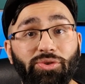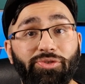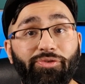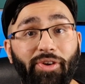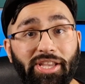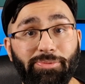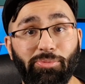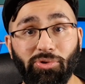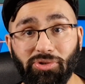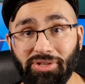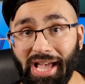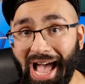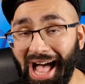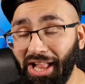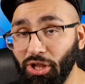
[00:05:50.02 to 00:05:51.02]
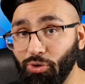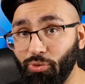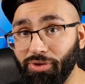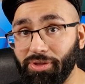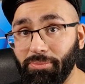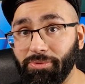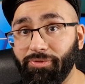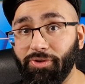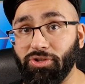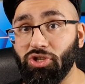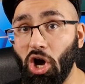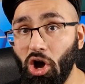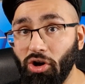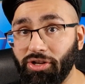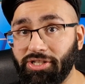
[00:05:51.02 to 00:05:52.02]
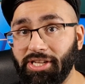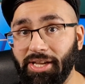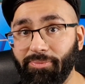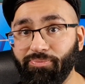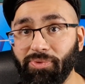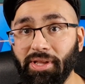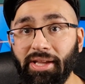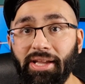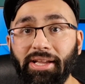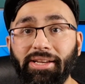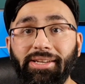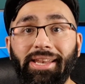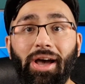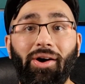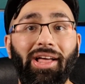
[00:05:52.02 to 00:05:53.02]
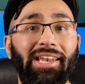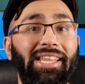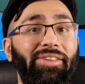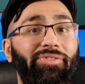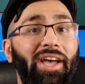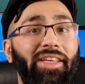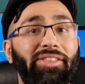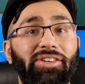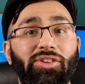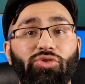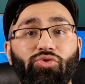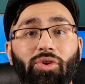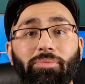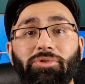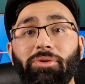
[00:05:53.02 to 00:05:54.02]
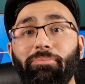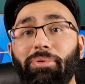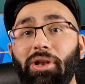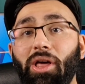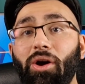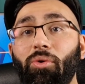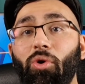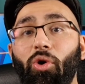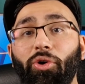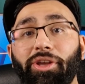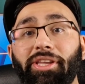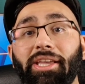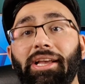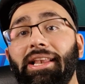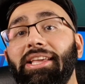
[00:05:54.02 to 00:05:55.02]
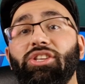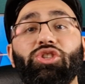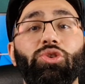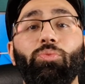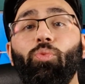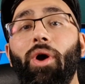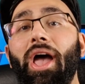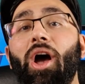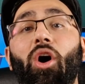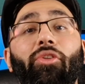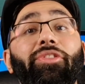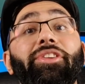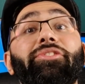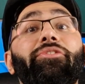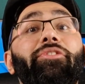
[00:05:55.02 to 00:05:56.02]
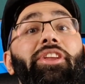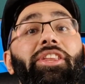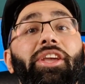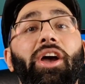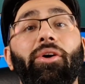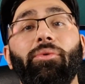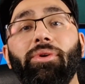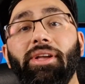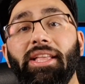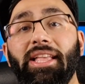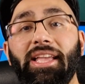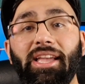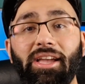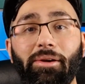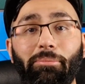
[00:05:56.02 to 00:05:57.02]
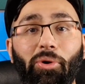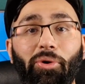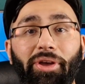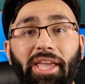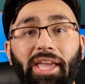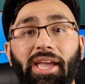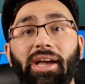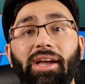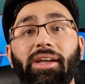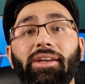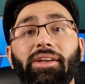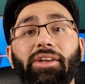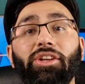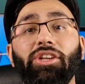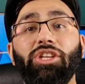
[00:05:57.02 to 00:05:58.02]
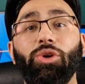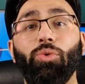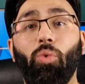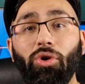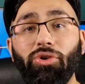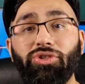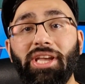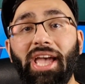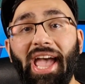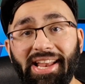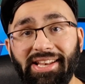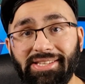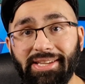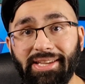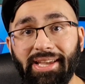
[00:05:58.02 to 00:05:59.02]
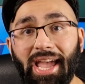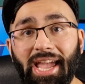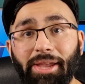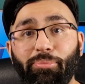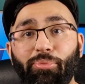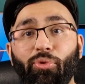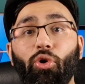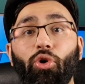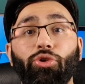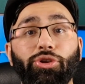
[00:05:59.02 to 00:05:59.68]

Facebook's algorithms for targeting. Now, I'll leave that in the description below, or you can click somewhere on this video. But here, you want to enter a broad